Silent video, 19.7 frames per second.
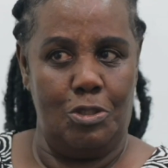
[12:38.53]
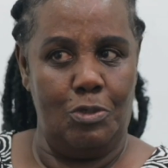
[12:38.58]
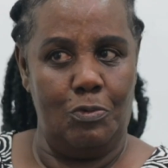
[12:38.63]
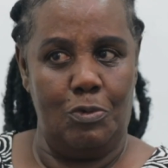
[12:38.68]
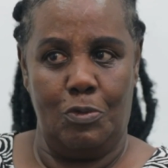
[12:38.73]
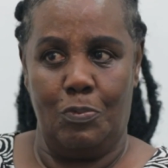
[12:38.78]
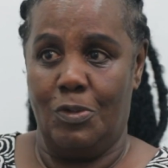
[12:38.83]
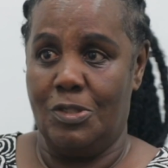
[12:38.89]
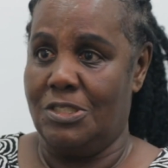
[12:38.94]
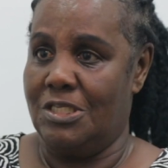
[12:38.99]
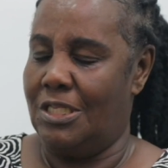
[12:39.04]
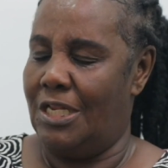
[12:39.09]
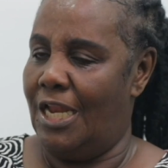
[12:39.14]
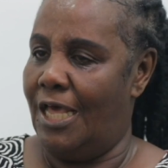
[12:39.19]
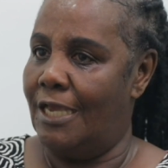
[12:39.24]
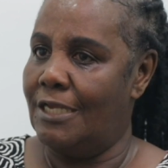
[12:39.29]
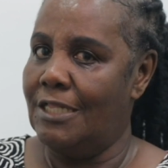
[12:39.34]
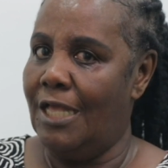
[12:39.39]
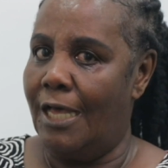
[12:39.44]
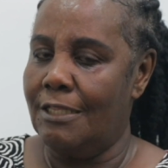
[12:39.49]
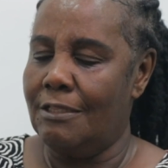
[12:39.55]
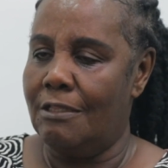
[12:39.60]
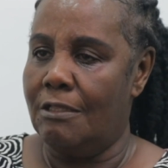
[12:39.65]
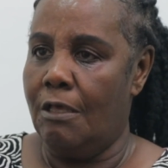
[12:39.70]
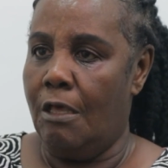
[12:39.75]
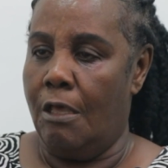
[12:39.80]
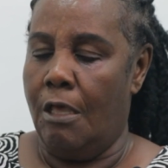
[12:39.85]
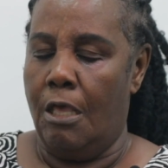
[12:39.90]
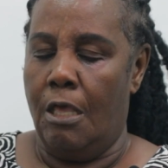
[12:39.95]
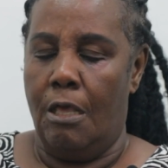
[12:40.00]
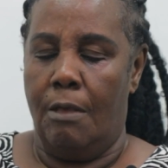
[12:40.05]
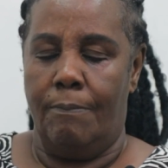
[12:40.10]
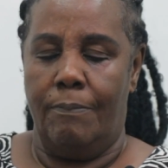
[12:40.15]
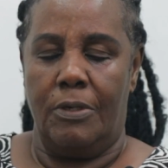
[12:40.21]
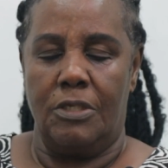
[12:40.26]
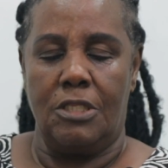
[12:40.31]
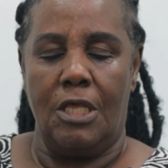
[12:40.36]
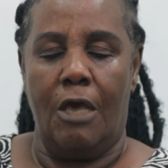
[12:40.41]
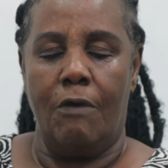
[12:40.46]
no, it wasn't like that.
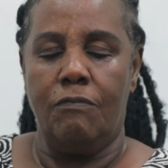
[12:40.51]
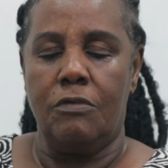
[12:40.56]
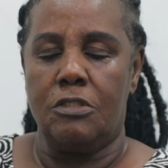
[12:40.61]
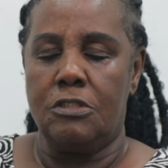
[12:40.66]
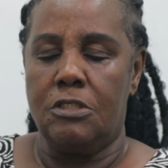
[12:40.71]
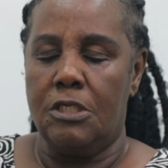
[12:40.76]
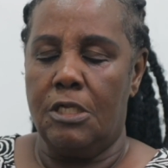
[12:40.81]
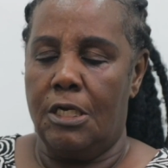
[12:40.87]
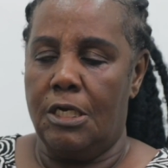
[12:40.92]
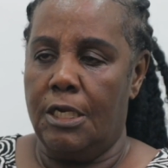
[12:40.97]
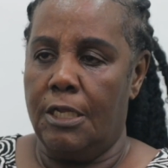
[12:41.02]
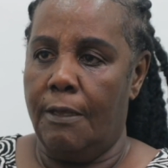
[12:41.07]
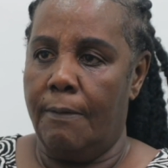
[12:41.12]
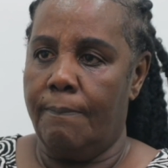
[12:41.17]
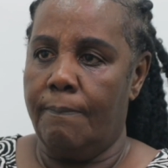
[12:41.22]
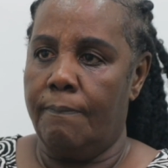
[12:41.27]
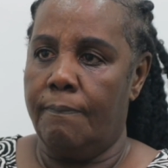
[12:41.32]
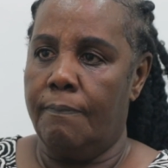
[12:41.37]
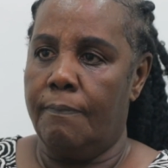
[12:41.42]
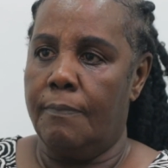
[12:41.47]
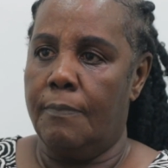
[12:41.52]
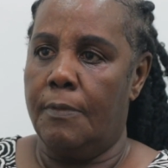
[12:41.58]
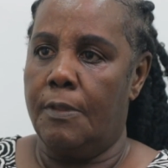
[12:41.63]
But I would tell them